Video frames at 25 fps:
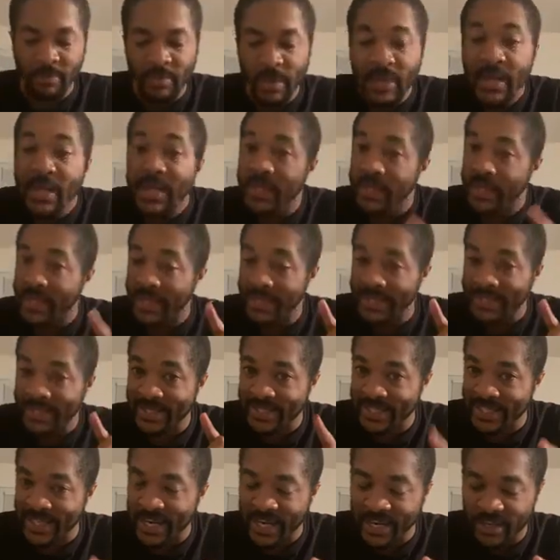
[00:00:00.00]
like
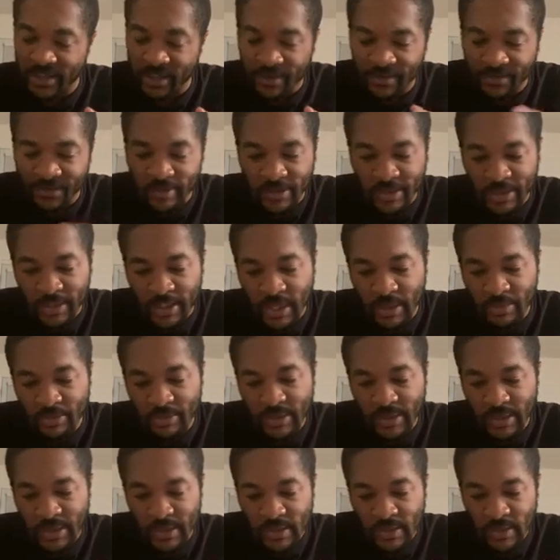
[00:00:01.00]
giant's
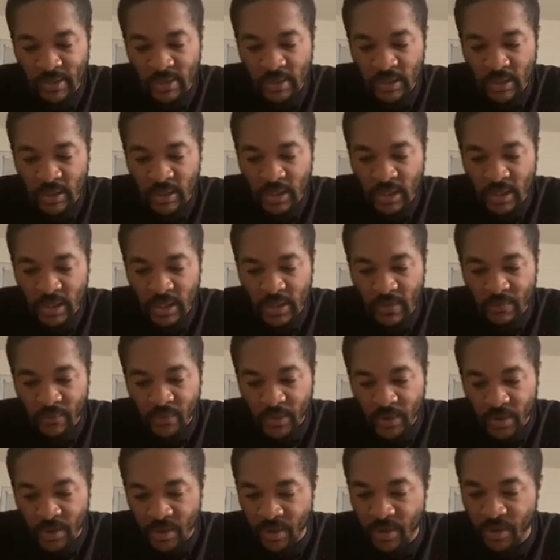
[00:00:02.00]
footsteps.
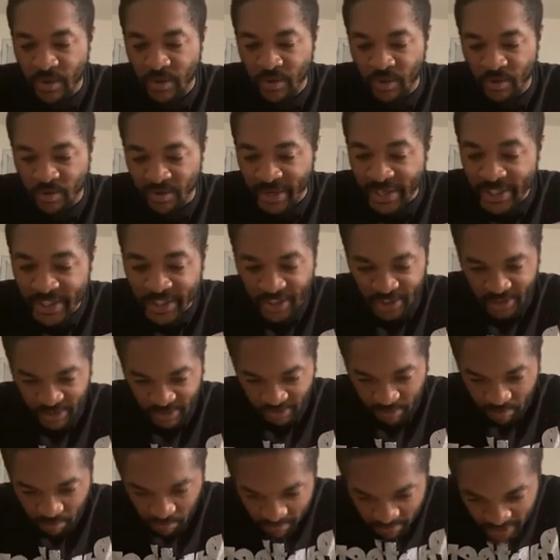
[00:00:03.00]
Good gracious
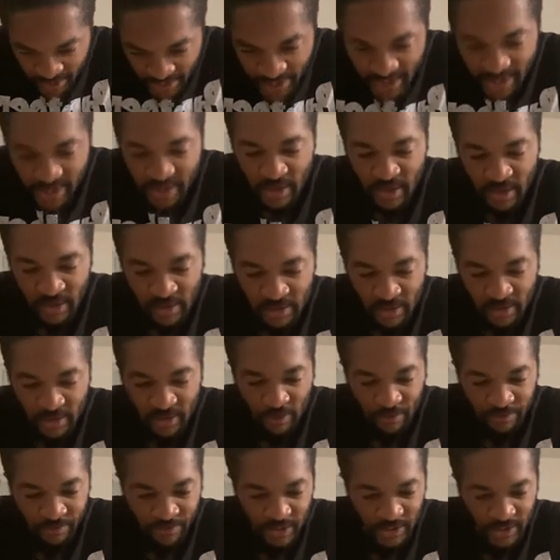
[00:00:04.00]
me,
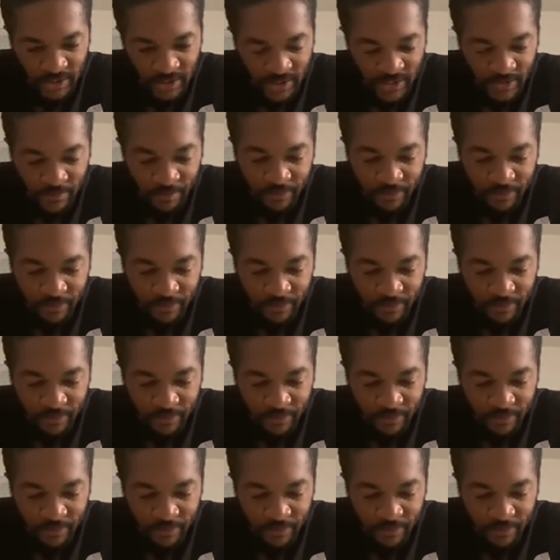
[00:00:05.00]
Sophie said.